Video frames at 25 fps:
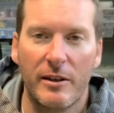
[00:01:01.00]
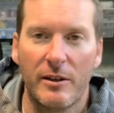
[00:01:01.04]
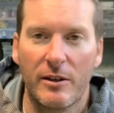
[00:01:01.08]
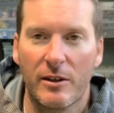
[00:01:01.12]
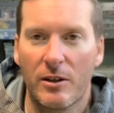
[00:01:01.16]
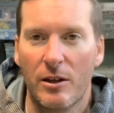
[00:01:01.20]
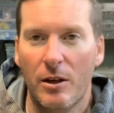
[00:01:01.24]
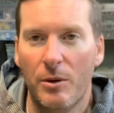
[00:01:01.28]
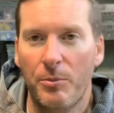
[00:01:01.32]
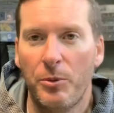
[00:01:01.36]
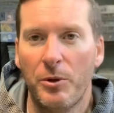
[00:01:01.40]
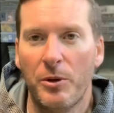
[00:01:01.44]
a
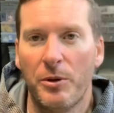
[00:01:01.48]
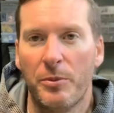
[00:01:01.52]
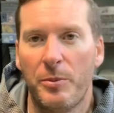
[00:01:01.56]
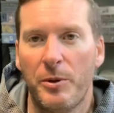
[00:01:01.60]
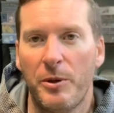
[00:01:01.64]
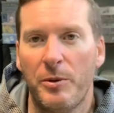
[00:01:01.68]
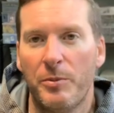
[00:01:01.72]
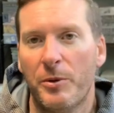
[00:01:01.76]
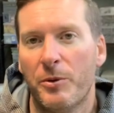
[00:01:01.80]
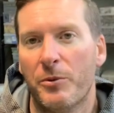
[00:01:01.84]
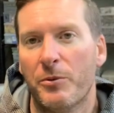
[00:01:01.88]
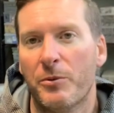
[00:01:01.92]
couple of
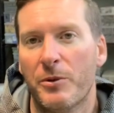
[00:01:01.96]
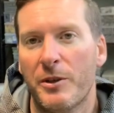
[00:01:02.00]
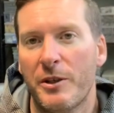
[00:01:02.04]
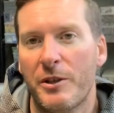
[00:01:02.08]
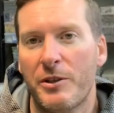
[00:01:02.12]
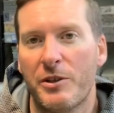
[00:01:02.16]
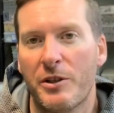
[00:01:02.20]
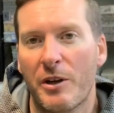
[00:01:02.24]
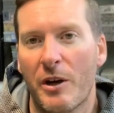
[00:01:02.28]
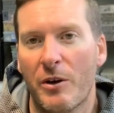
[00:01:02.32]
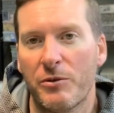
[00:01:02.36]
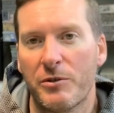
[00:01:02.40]
people
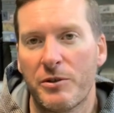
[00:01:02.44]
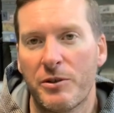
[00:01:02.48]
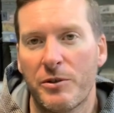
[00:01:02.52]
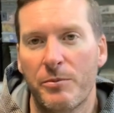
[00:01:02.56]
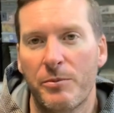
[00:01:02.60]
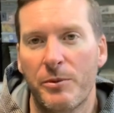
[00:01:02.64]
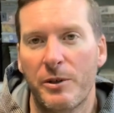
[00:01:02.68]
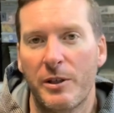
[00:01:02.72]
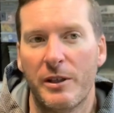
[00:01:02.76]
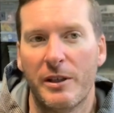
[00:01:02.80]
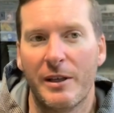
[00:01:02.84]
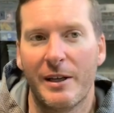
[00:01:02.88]
reach out to
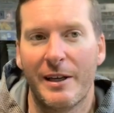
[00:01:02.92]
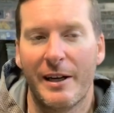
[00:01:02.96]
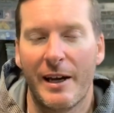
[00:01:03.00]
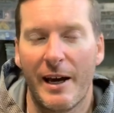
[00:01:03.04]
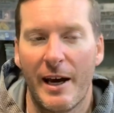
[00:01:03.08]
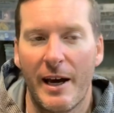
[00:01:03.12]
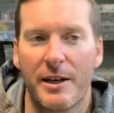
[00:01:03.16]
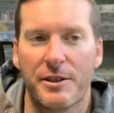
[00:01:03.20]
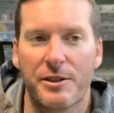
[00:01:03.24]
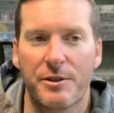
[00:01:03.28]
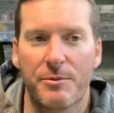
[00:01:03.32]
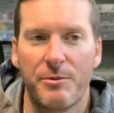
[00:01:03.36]
me and
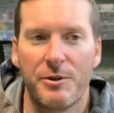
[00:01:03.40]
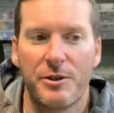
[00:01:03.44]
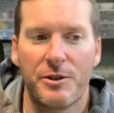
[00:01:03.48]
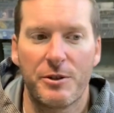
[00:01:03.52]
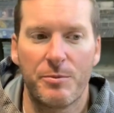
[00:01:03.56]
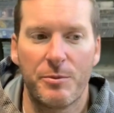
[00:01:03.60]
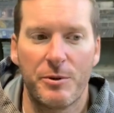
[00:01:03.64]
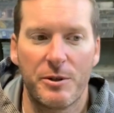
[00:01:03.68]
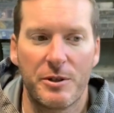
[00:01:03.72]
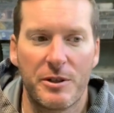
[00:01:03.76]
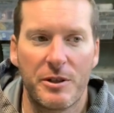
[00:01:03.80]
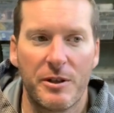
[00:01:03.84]
ask me
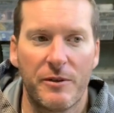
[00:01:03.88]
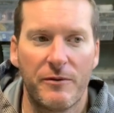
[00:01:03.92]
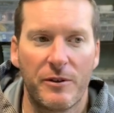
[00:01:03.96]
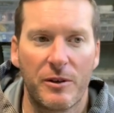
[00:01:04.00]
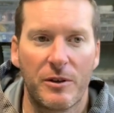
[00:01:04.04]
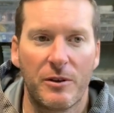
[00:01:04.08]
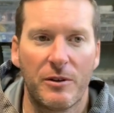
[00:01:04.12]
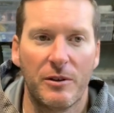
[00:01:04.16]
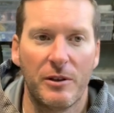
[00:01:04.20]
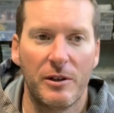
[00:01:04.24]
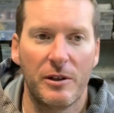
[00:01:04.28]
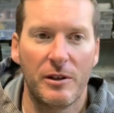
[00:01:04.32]

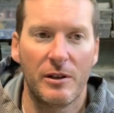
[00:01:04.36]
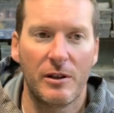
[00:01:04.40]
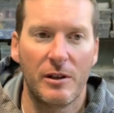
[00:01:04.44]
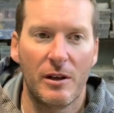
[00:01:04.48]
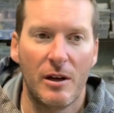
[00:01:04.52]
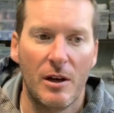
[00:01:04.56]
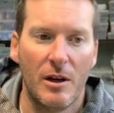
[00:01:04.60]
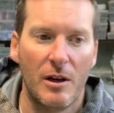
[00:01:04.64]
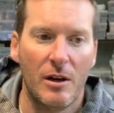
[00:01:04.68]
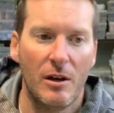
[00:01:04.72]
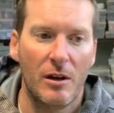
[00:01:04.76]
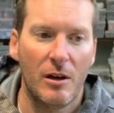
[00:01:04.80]
specifically
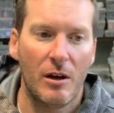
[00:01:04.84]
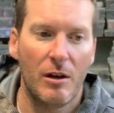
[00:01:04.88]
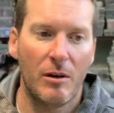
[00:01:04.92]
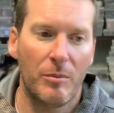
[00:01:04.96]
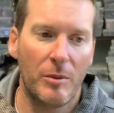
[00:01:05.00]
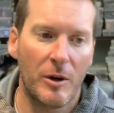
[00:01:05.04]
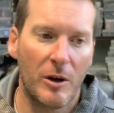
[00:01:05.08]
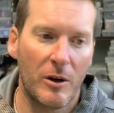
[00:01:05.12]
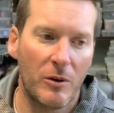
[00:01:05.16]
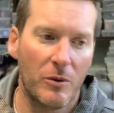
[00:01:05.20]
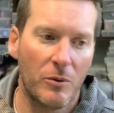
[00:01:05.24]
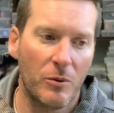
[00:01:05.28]

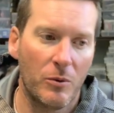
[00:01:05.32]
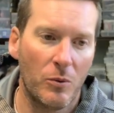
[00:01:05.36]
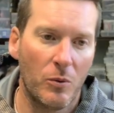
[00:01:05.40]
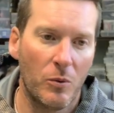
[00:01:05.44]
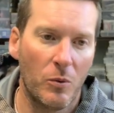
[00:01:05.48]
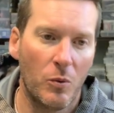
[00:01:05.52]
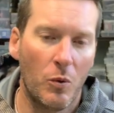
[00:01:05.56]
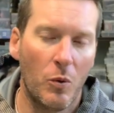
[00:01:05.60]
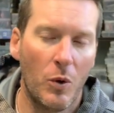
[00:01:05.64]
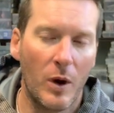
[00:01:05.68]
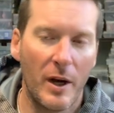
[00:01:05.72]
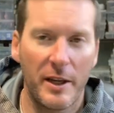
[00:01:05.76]
about
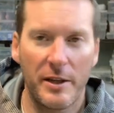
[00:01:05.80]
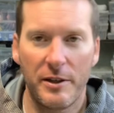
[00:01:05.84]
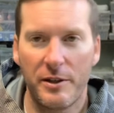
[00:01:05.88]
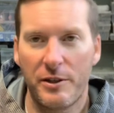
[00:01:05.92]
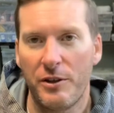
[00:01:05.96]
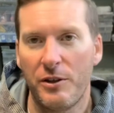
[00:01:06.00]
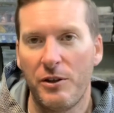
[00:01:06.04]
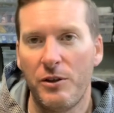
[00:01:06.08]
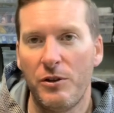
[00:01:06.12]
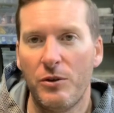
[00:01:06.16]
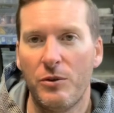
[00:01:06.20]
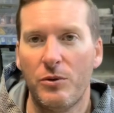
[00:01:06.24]
when
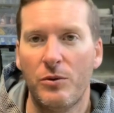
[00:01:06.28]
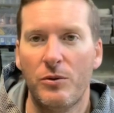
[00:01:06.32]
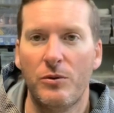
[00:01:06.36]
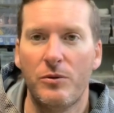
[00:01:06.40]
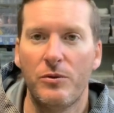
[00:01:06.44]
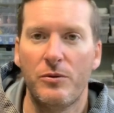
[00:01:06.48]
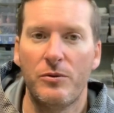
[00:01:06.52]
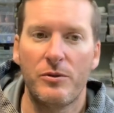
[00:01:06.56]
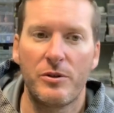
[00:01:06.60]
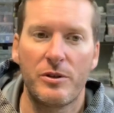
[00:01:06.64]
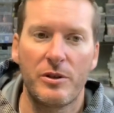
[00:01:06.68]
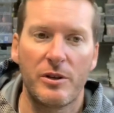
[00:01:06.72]
to
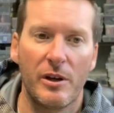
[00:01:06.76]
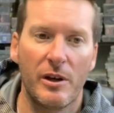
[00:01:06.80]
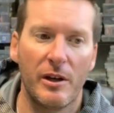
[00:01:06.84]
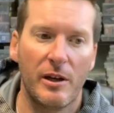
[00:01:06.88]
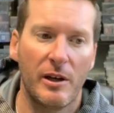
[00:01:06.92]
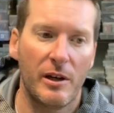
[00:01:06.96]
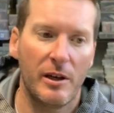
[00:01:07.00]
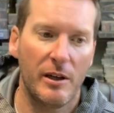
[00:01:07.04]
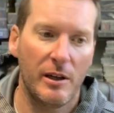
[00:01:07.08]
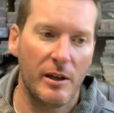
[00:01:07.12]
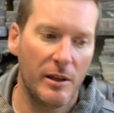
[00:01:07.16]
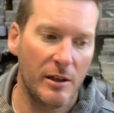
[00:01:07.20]
use
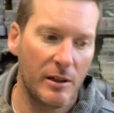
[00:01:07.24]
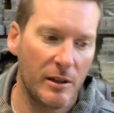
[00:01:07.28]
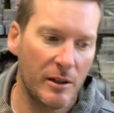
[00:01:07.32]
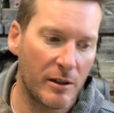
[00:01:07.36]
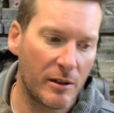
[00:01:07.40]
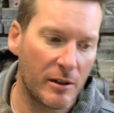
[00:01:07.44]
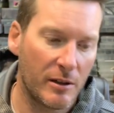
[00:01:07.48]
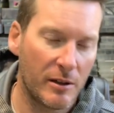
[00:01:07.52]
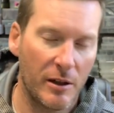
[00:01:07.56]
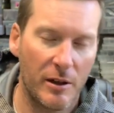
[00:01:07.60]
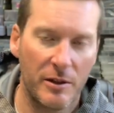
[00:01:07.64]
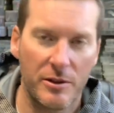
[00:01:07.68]
a
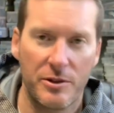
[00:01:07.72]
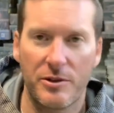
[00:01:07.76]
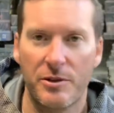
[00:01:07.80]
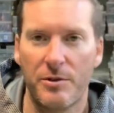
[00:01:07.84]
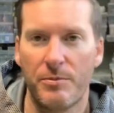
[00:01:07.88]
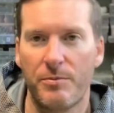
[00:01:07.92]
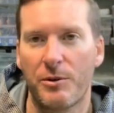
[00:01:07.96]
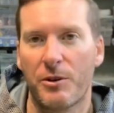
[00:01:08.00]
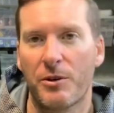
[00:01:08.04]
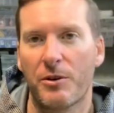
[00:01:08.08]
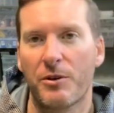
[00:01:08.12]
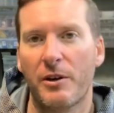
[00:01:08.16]

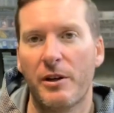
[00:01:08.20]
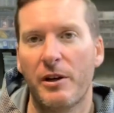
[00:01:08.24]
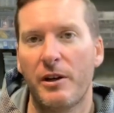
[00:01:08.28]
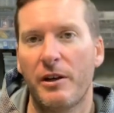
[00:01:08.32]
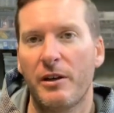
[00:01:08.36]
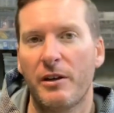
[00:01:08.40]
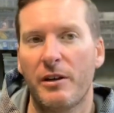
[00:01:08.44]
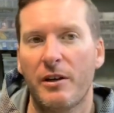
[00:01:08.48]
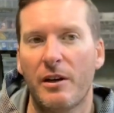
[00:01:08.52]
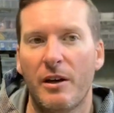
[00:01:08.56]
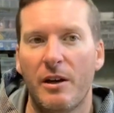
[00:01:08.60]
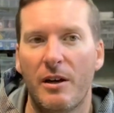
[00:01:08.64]
custom
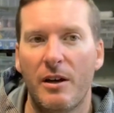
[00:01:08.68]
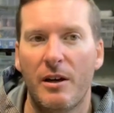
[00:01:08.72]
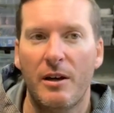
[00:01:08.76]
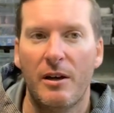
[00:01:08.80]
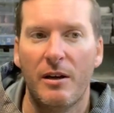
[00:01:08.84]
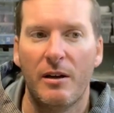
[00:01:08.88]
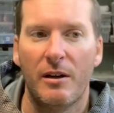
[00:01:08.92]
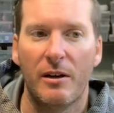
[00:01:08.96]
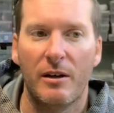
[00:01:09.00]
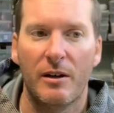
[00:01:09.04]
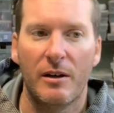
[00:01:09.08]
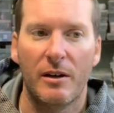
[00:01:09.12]
crank,
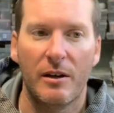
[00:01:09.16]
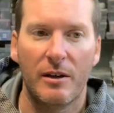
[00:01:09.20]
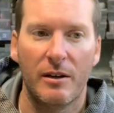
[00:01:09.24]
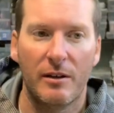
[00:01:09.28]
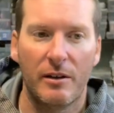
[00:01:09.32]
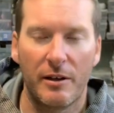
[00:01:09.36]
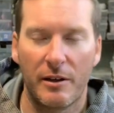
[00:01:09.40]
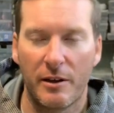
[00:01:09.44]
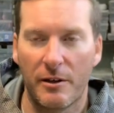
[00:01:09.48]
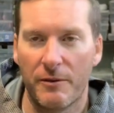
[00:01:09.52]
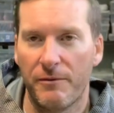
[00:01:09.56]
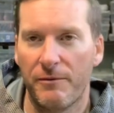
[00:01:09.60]

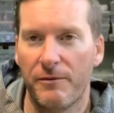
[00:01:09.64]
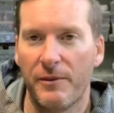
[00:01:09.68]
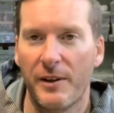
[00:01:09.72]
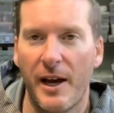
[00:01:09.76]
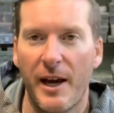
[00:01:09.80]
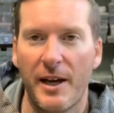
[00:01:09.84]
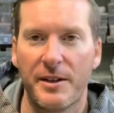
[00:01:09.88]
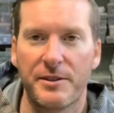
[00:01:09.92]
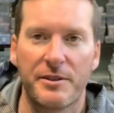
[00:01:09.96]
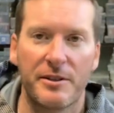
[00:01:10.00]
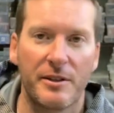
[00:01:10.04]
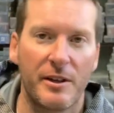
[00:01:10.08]
like a
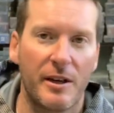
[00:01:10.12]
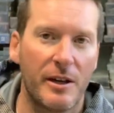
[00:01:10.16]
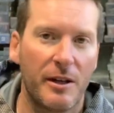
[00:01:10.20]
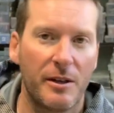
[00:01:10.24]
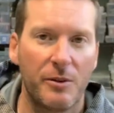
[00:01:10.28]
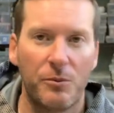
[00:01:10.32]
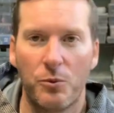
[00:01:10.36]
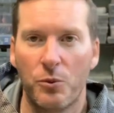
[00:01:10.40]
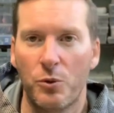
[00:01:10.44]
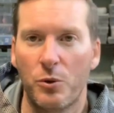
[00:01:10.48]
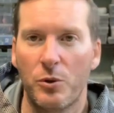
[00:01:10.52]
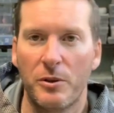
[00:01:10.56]
flat
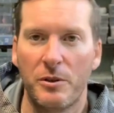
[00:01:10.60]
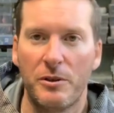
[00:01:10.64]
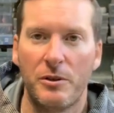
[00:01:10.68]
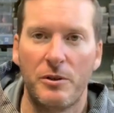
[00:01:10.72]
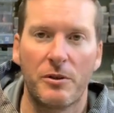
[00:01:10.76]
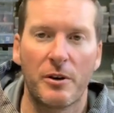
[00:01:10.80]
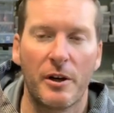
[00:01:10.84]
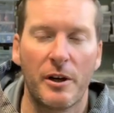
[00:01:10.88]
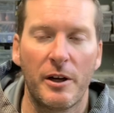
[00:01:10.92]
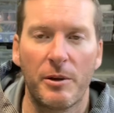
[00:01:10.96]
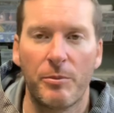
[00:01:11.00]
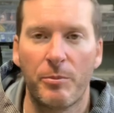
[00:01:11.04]
side wood
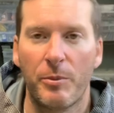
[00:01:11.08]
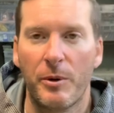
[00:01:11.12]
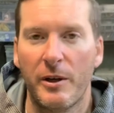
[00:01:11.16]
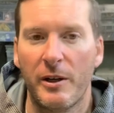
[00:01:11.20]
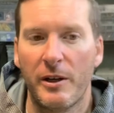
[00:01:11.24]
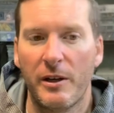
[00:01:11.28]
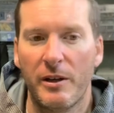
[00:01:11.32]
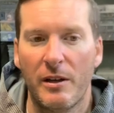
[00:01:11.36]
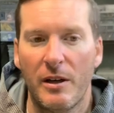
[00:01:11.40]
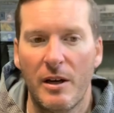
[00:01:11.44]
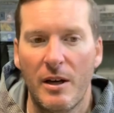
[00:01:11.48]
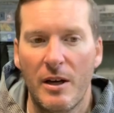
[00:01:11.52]

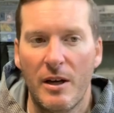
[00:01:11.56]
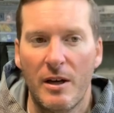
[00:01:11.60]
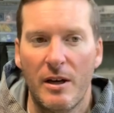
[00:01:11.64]
crankbait.